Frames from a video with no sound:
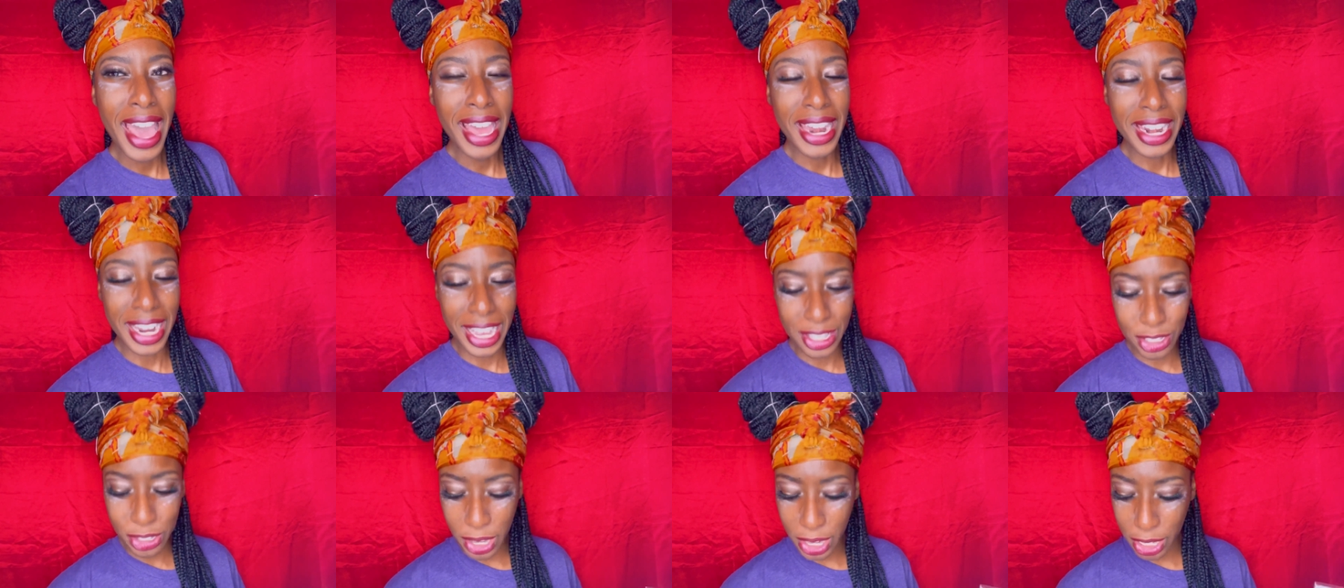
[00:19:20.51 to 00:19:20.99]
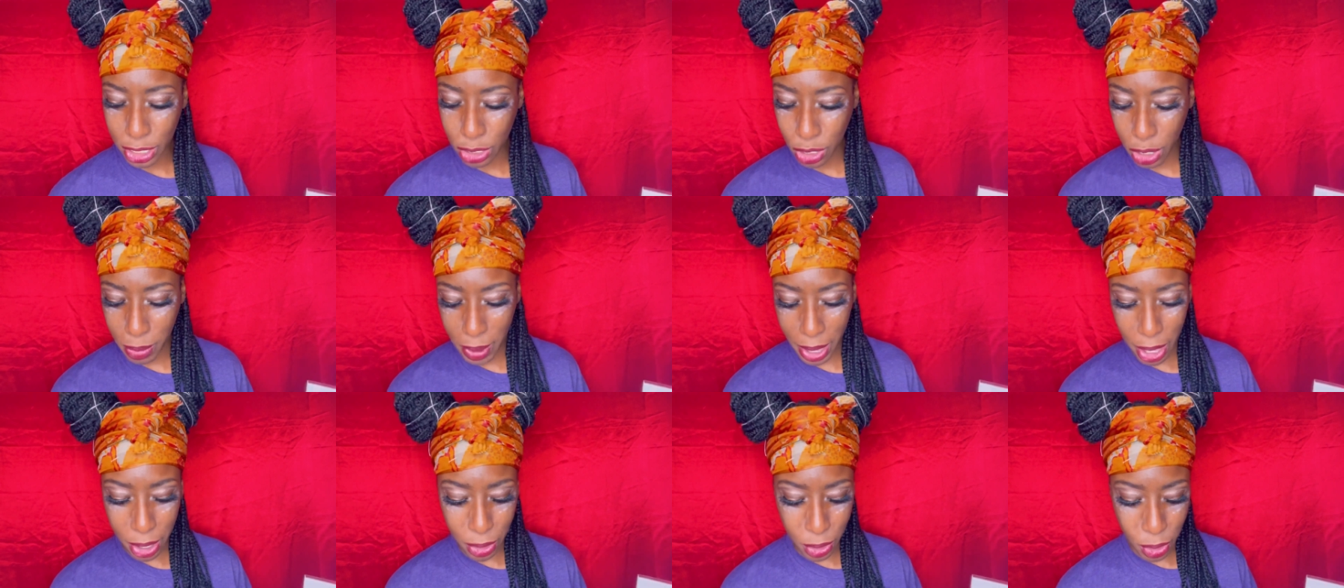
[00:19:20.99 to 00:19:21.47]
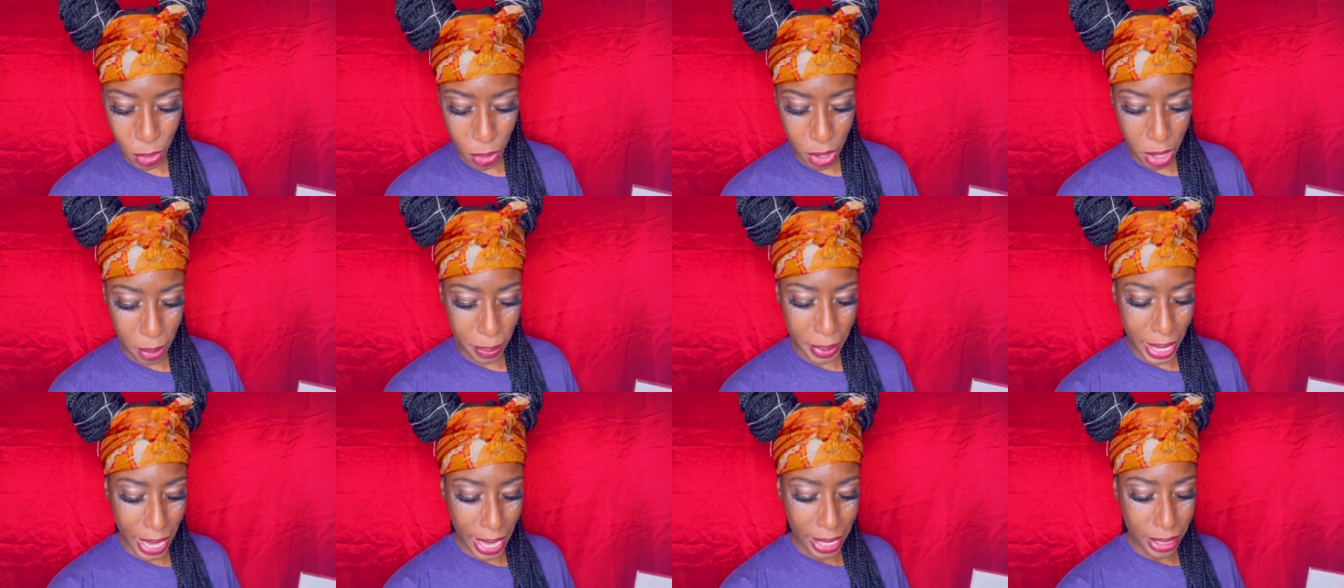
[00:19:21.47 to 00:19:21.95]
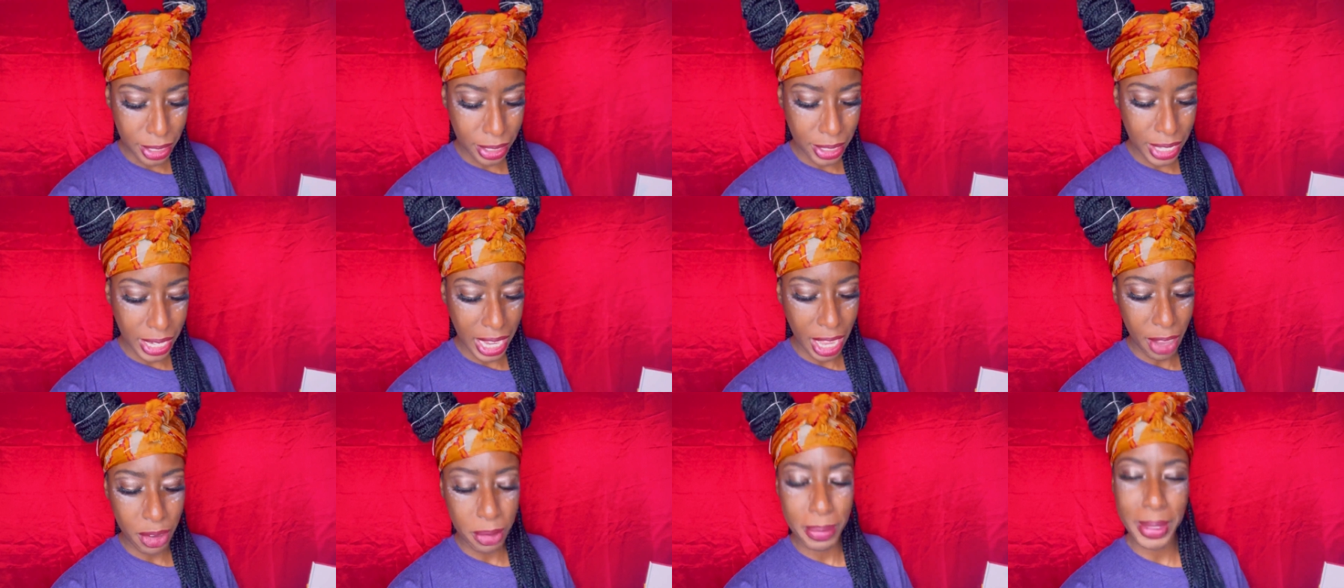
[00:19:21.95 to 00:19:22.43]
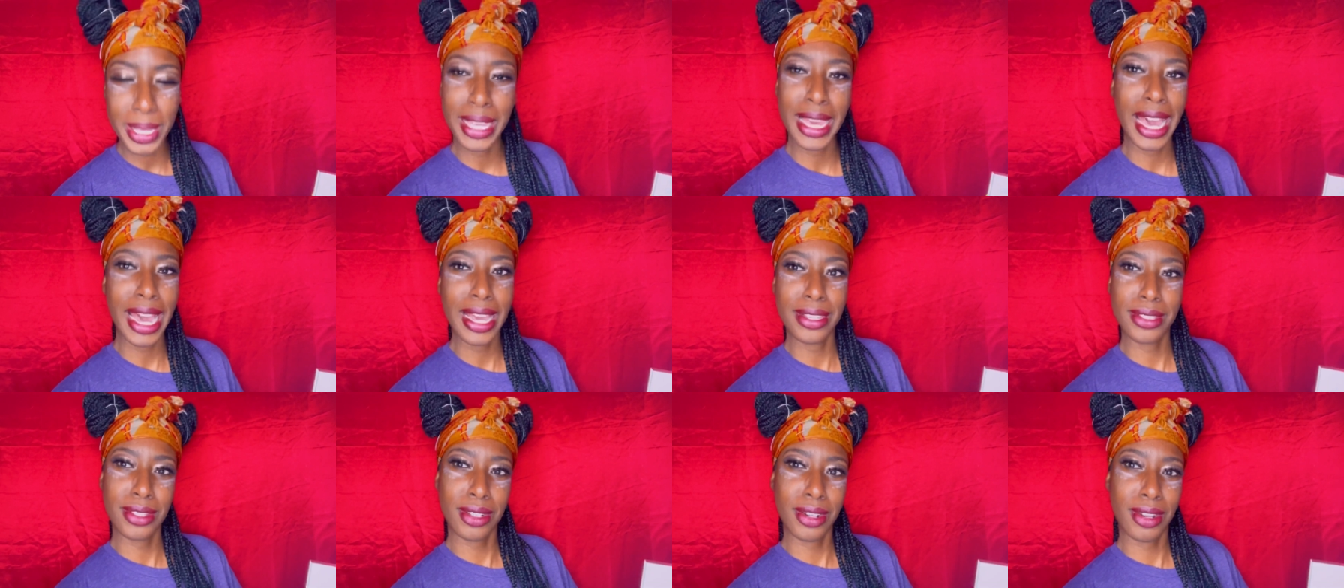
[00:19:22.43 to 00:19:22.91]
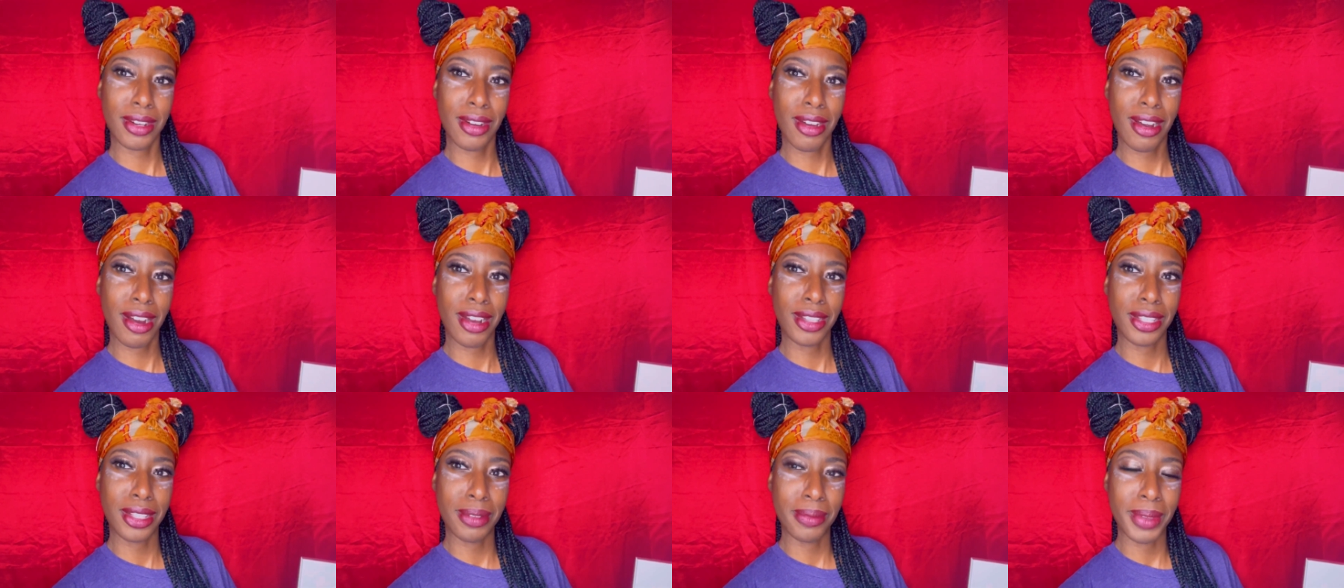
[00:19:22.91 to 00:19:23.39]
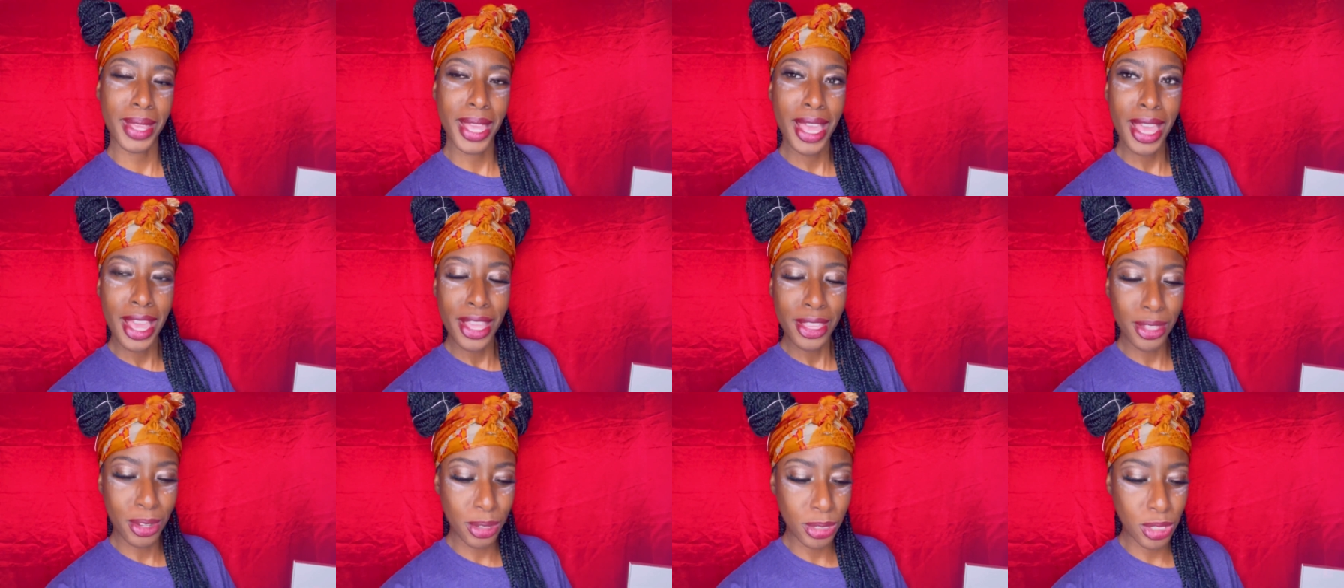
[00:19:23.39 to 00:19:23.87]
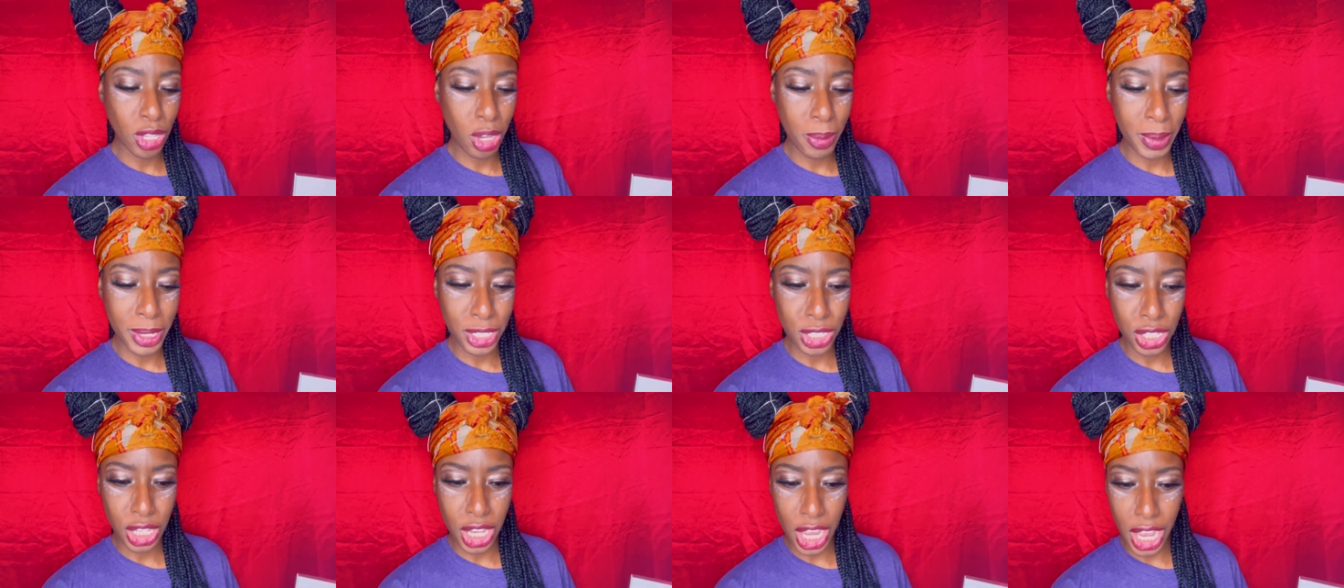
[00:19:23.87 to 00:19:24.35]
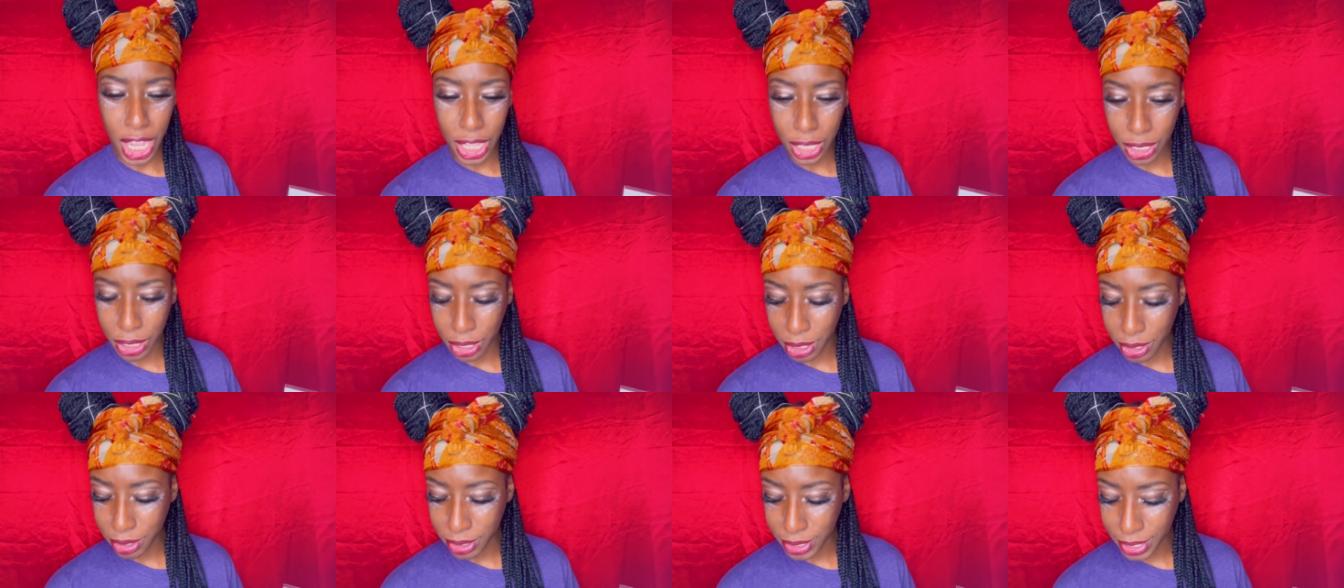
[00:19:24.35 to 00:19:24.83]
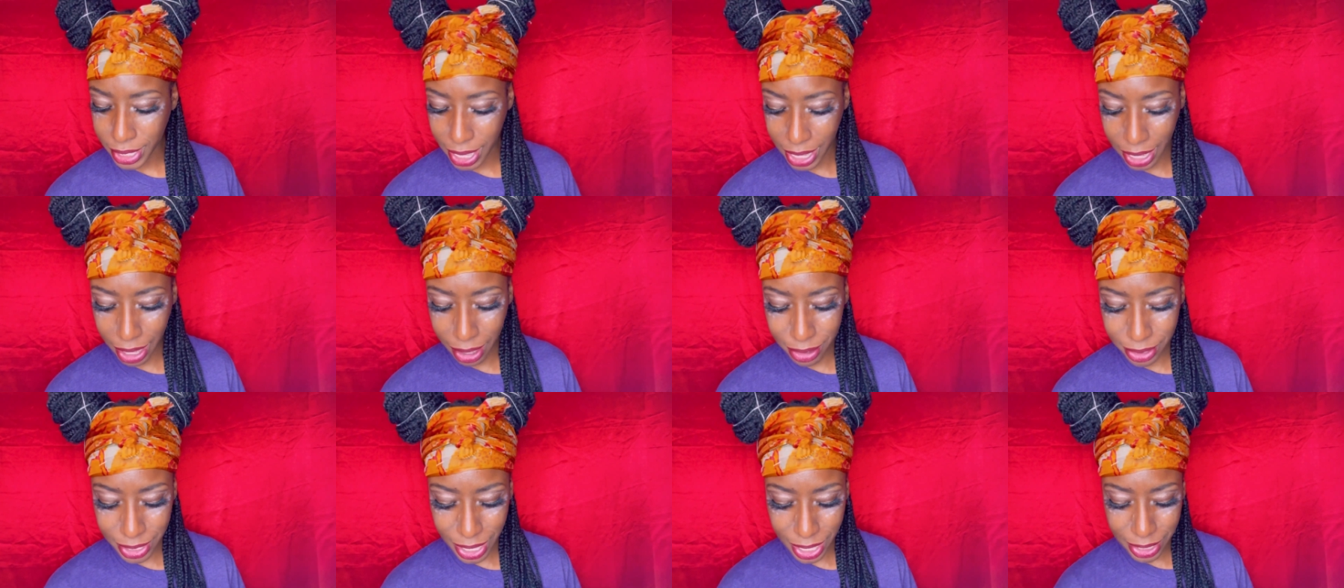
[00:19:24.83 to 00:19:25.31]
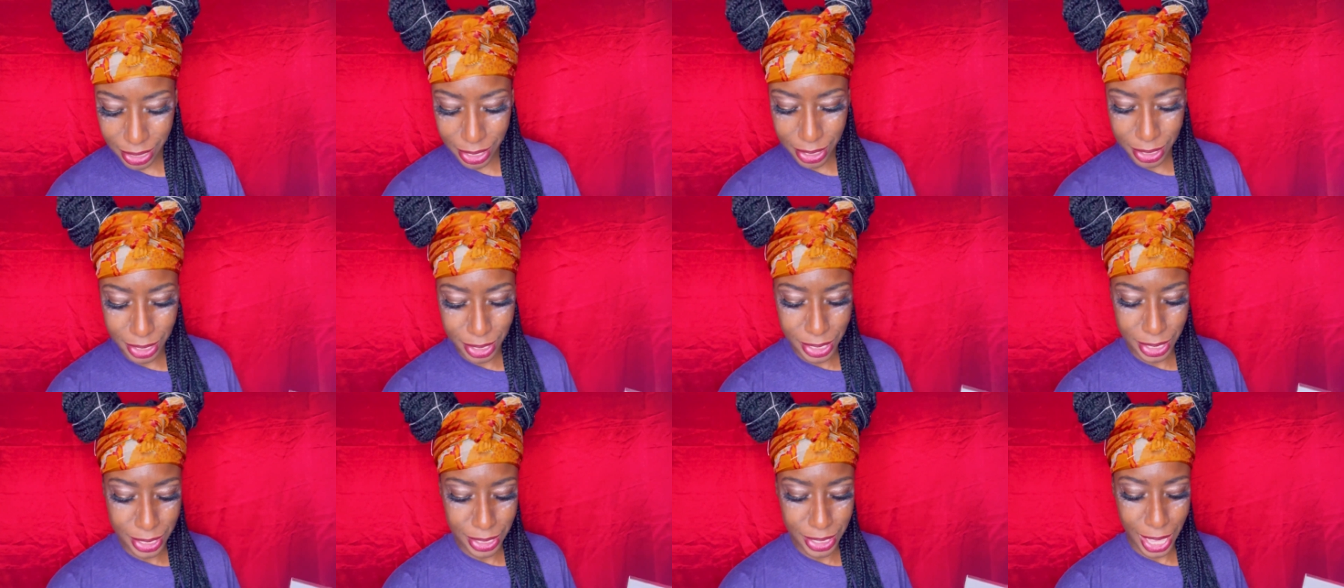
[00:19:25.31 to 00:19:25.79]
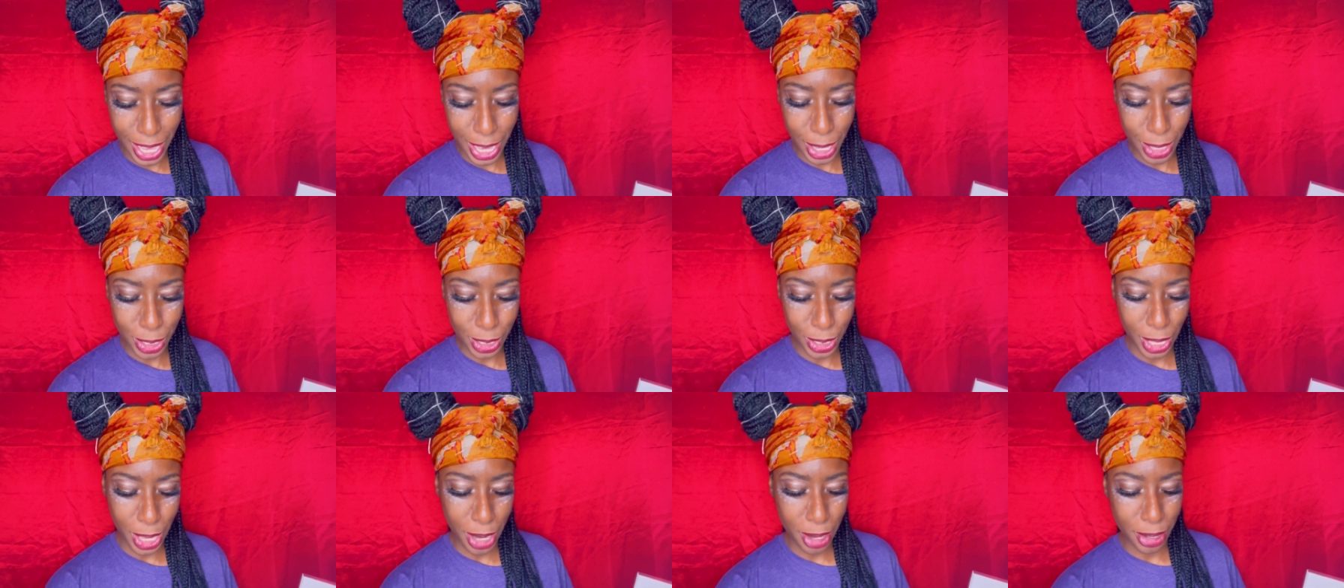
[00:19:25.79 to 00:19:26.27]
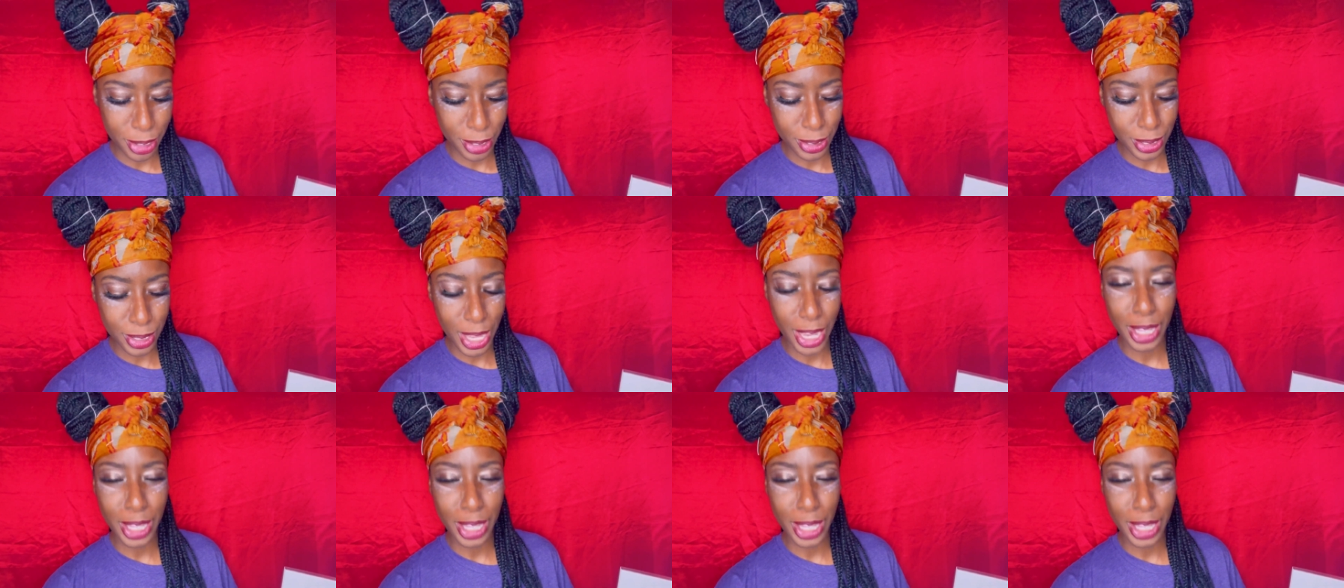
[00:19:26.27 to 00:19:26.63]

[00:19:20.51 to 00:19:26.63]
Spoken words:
Not trying to toot my own horn, but I look like I would be casted on Harlem. There's so much colors. I was like, this is Claire hair